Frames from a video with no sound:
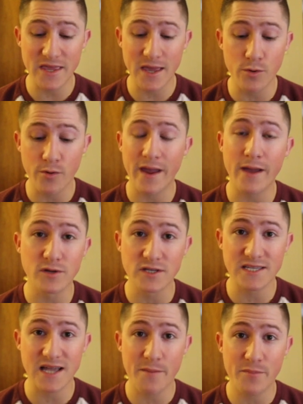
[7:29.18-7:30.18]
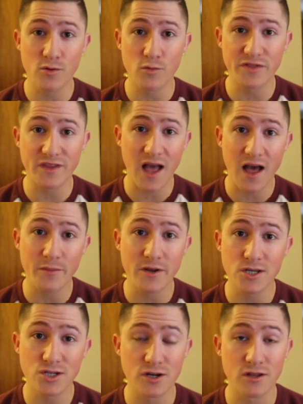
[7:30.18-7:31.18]
but yet we were able to stop it with the
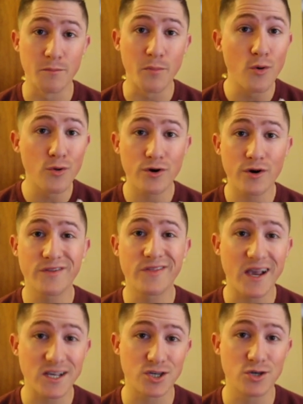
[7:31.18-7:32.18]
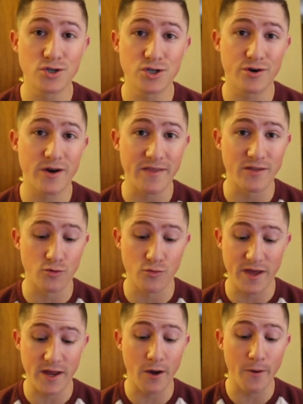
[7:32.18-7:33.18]
combination of the BOWLER, the Executioner, and the
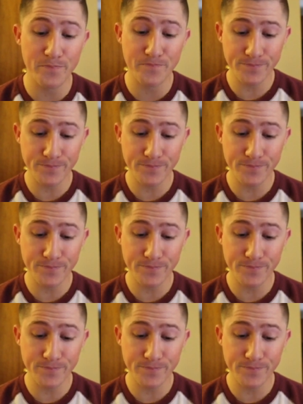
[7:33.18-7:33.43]
Tornado.